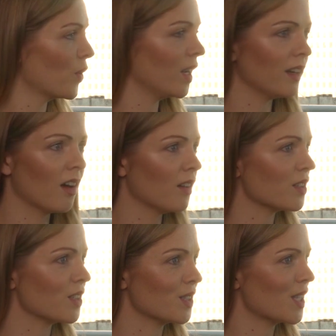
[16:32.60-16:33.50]
brilliant
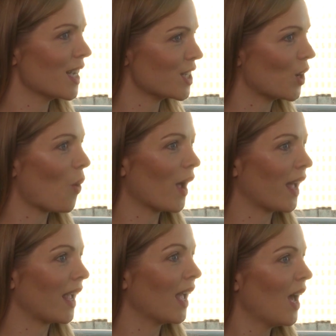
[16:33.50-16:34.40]
answers. Actually quite
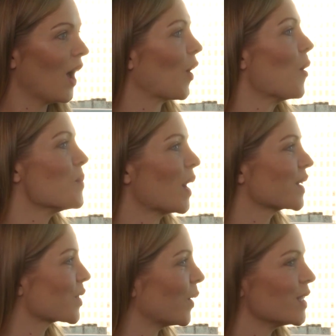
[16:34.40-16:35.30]
a
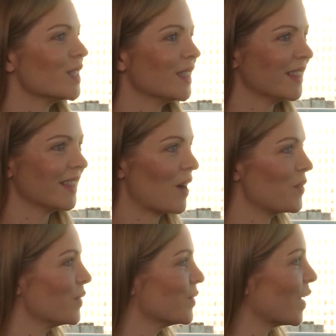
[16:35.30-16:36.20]
complex question
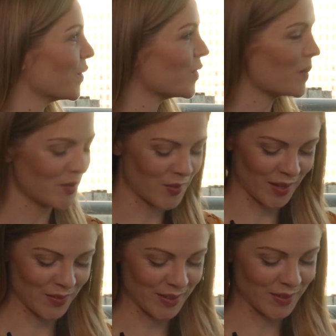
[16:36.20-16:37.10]
now we've delved a bit
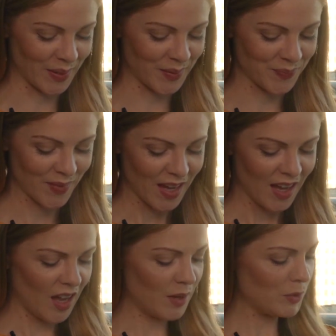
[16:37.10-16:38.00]
further into it.
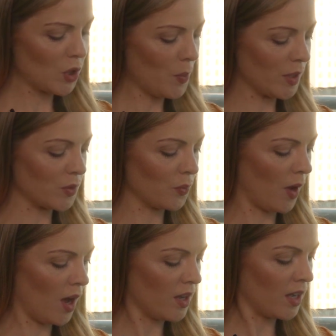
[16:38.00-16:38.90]
Thomas,
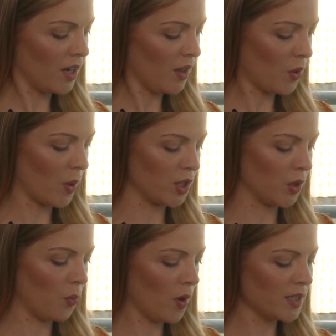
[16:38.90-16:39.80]
another
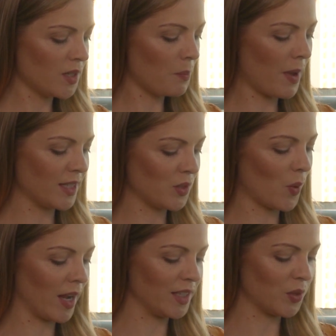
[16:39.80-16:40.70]
question. What is the best
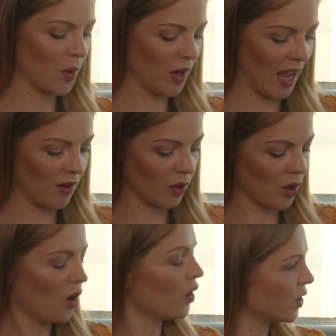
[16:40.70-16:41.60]
way to work out the
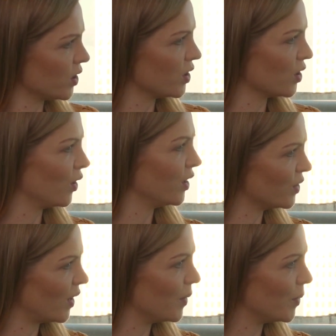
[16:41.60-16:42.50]
costs on a
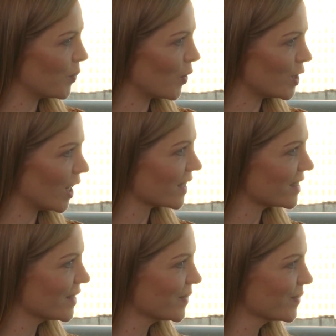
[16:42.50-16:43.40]
development project?